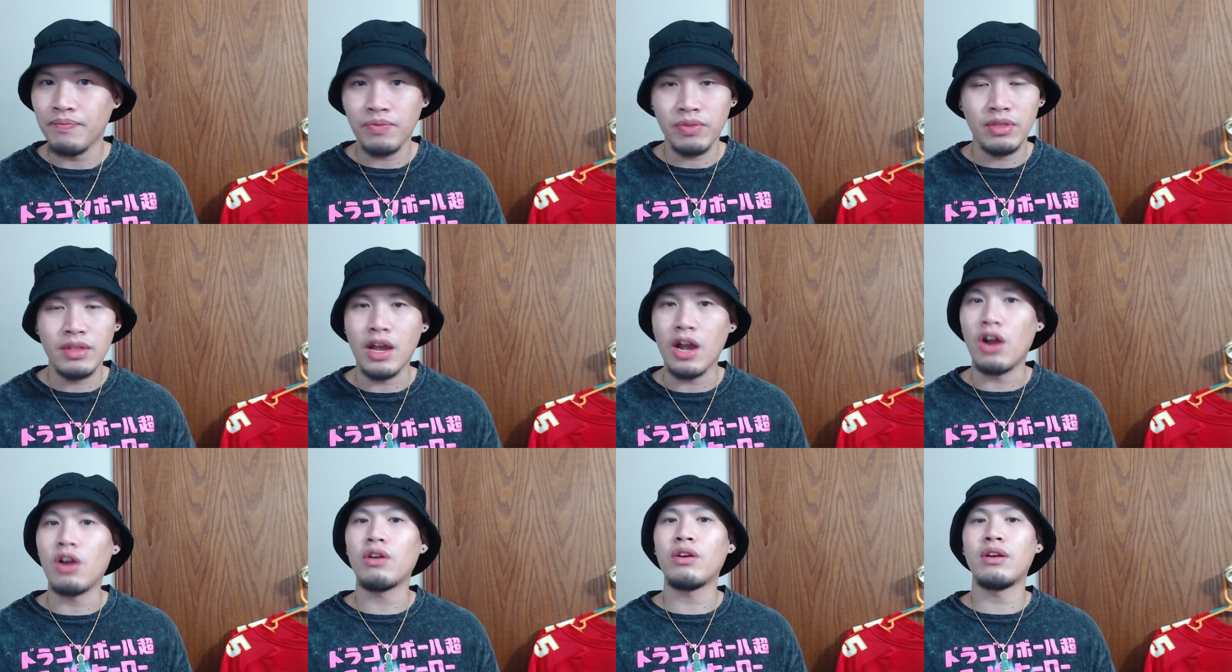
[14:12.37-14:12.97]

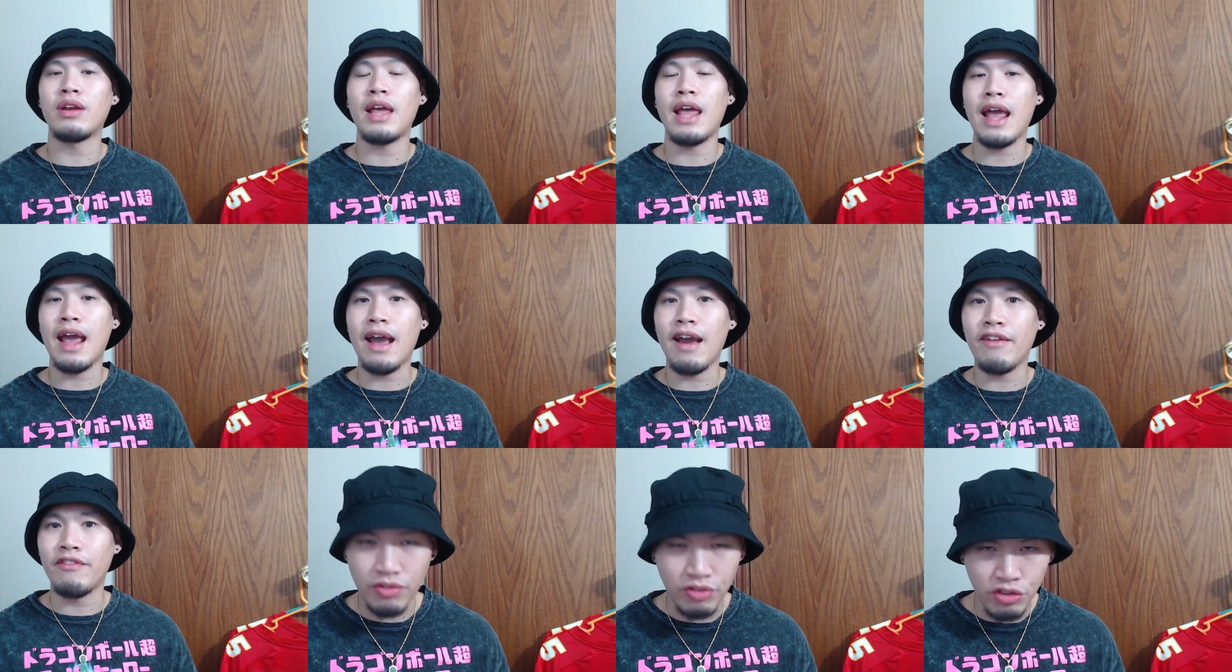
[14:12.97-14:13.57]
that are going to
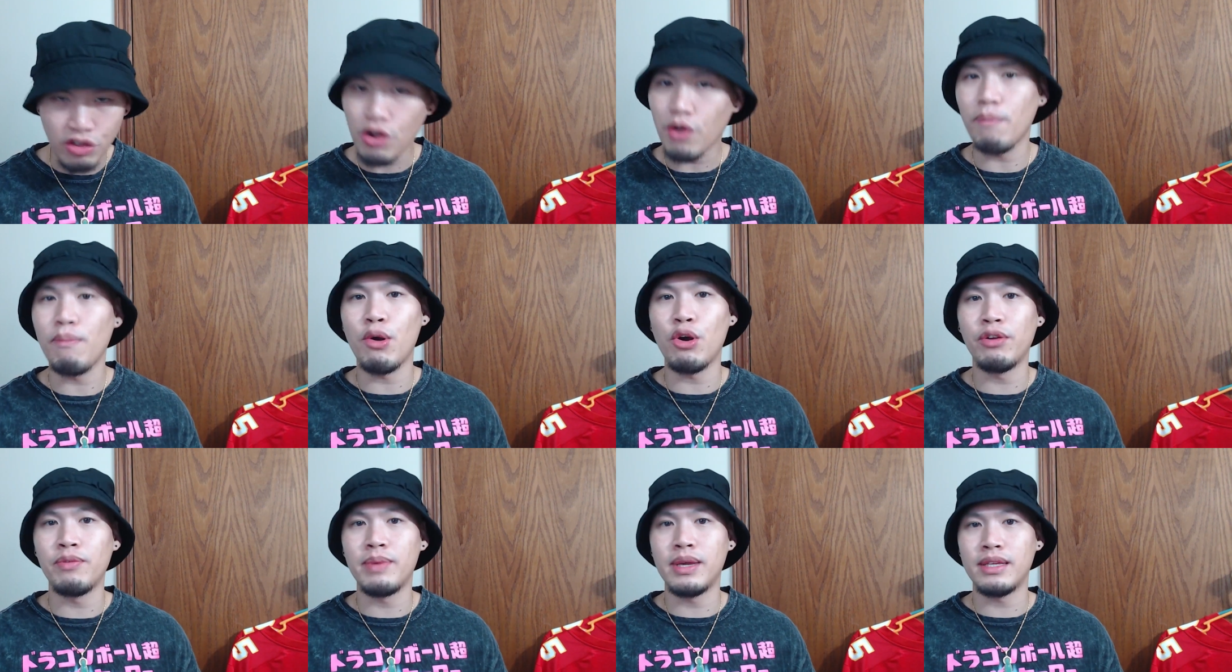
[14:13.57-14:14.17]
have their
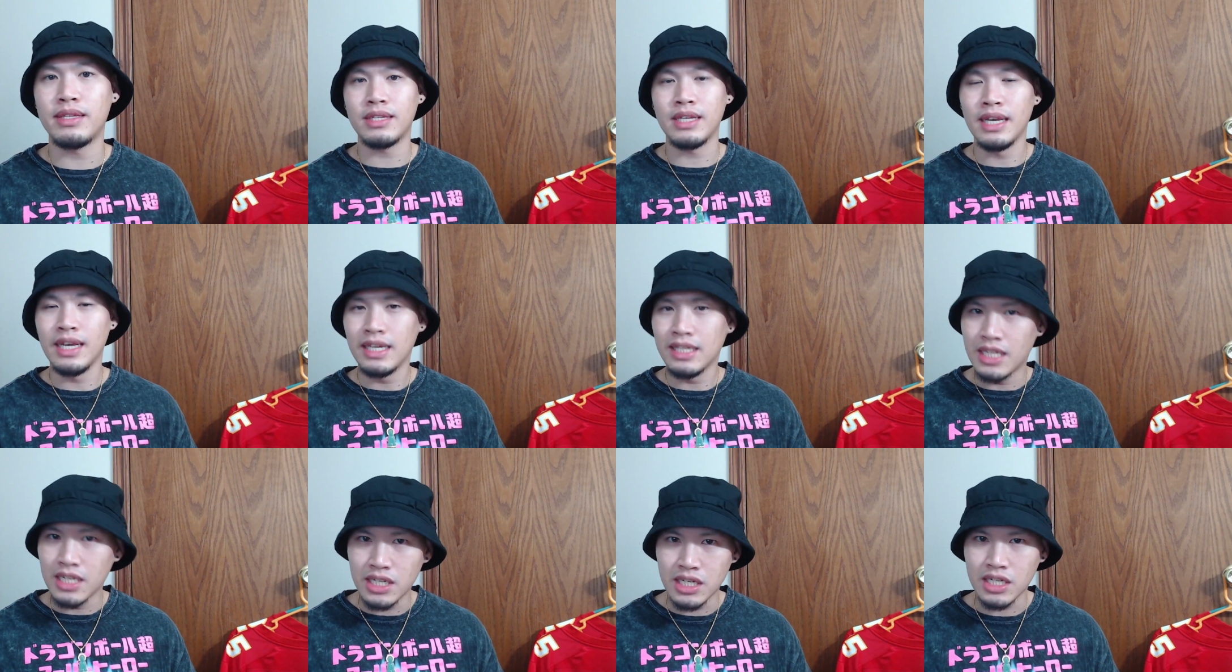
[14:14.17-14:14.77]
moments
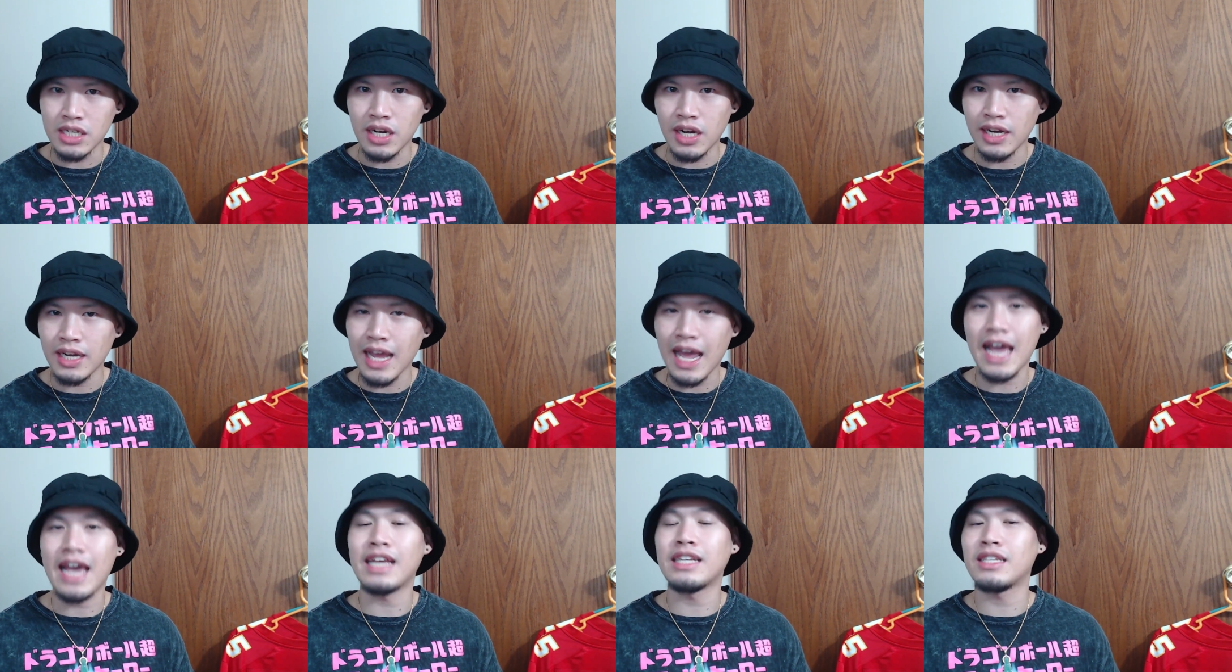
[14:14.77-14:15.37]
to shine
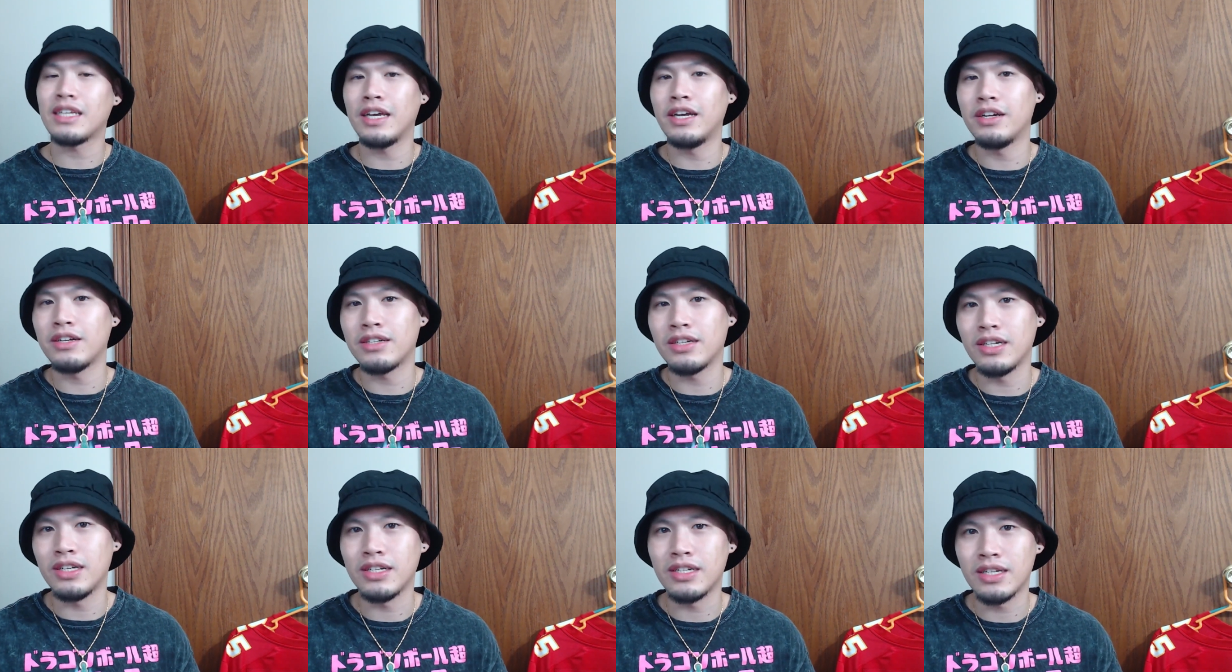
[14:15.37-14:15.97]
as
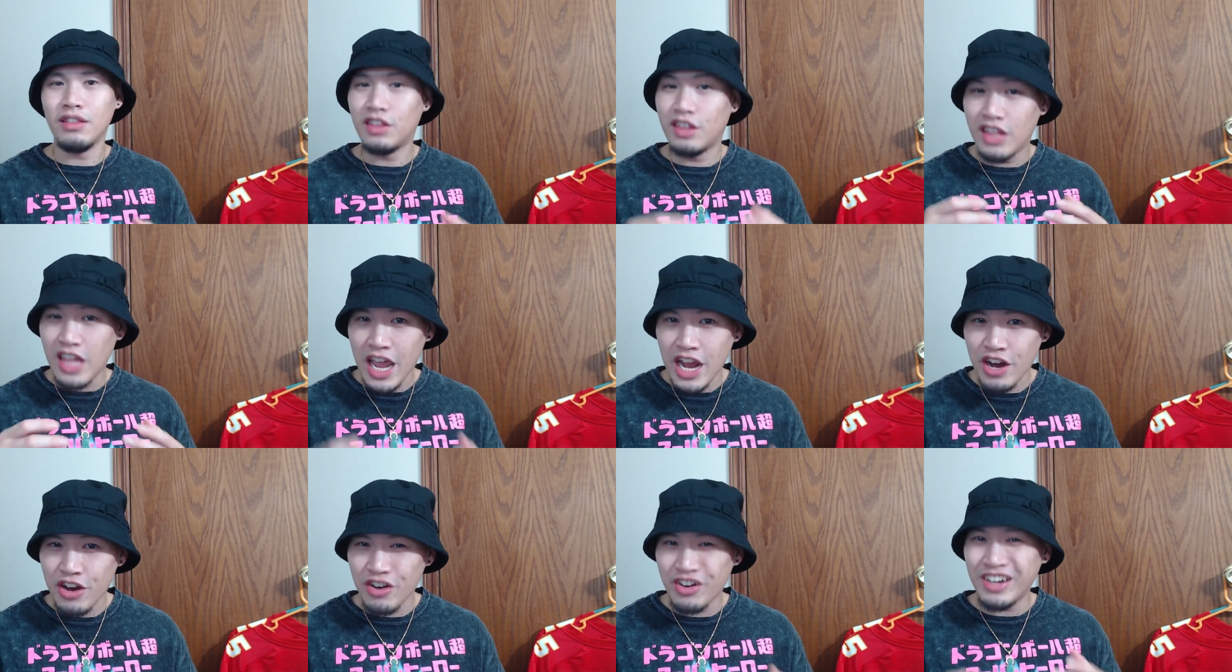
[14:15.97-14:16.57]
characters.
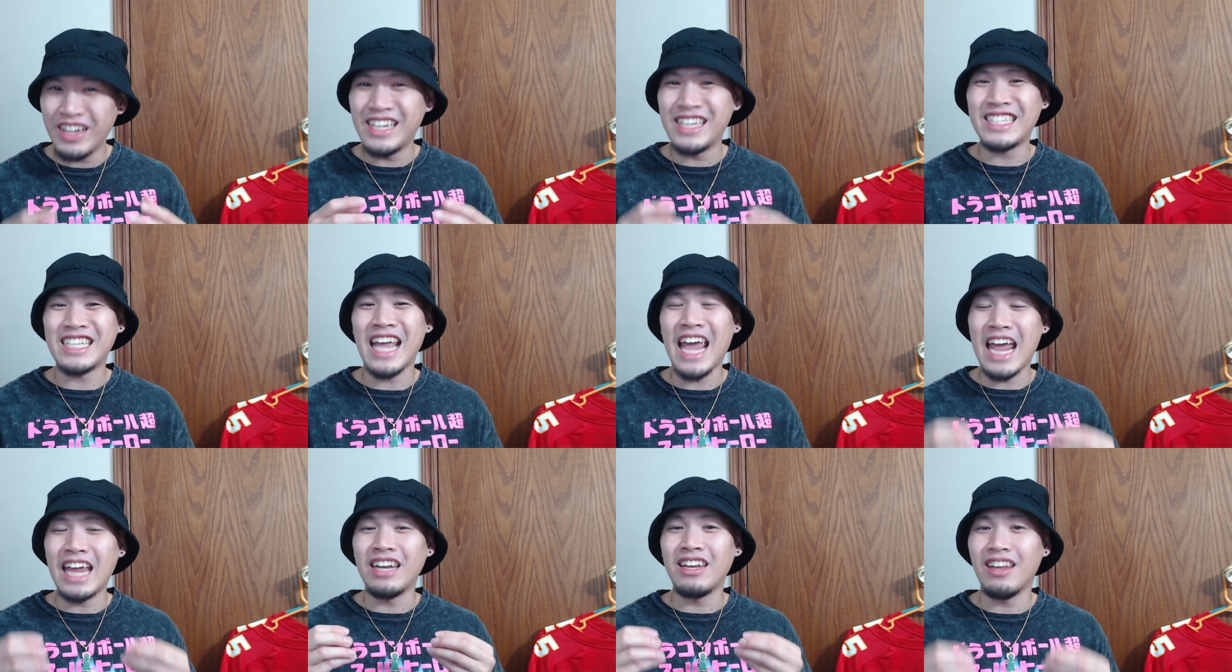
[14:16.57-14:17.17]
There is
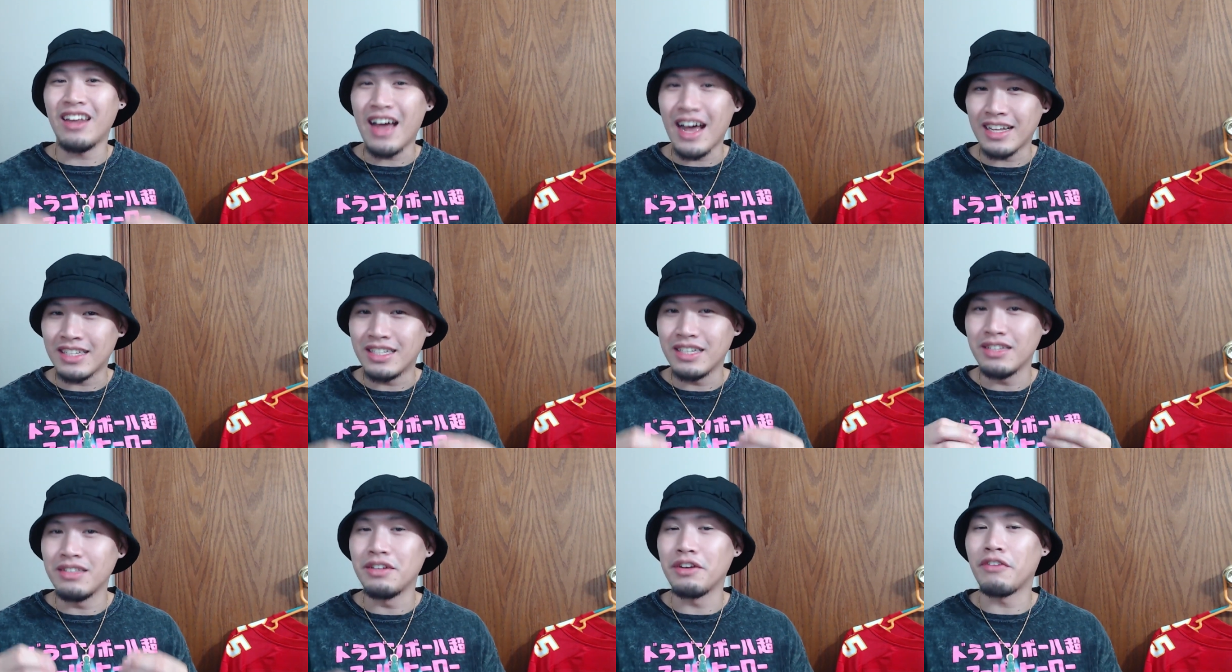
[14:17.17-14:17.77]
a lot
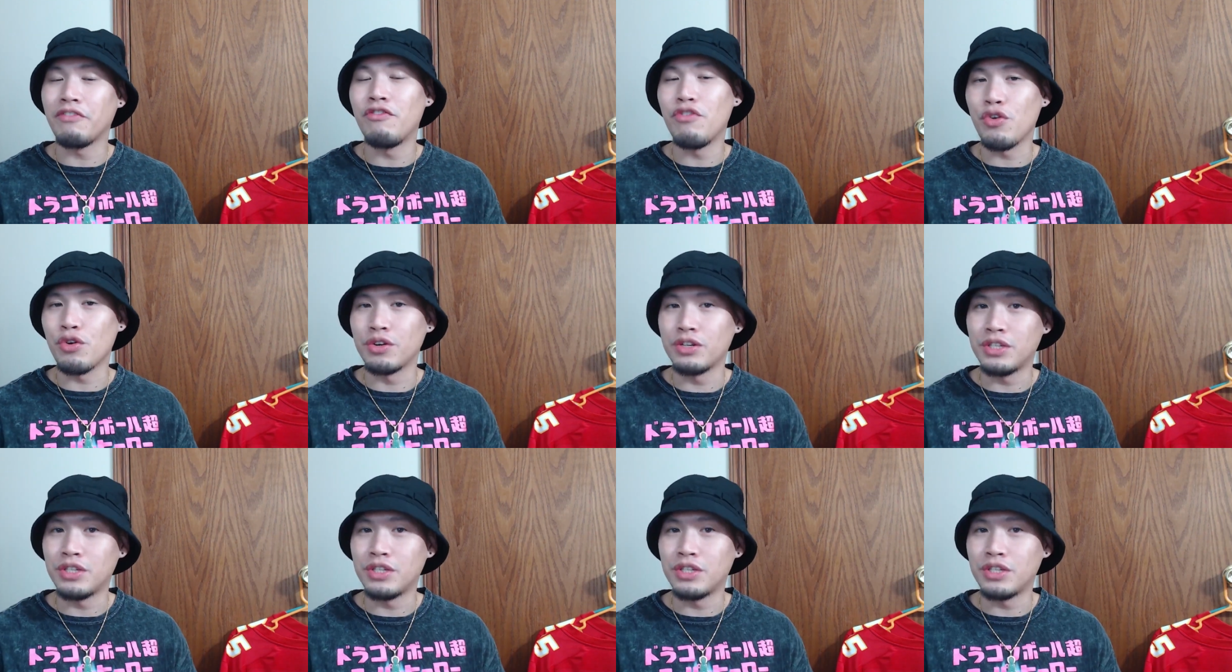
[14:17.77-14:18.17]
to look forward